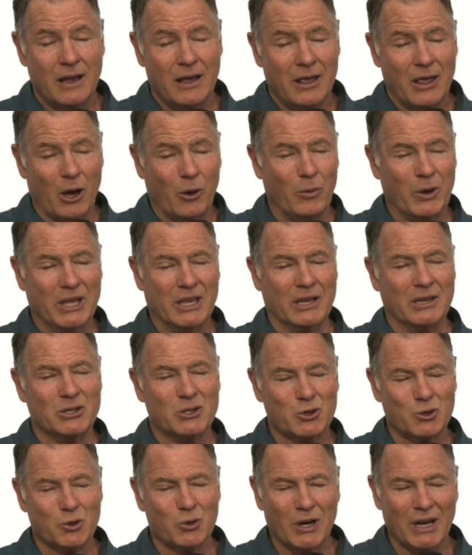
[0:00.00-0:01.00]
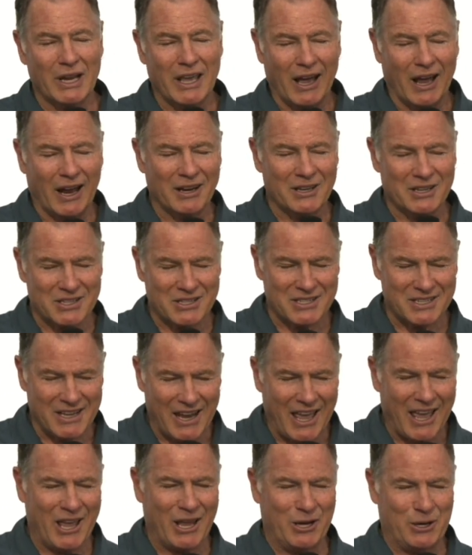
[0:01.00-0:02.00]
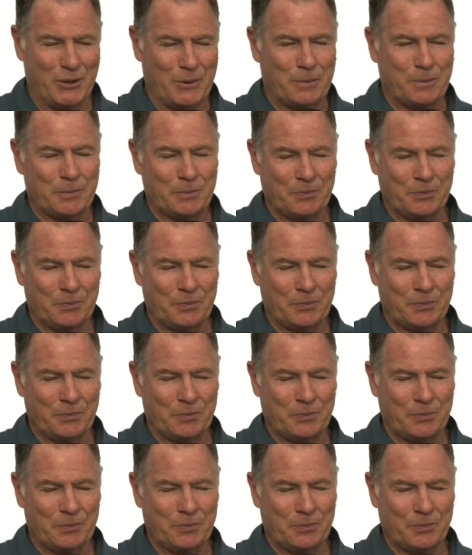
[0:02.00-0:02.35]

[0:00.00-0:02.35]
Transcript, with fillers: that we can truly understand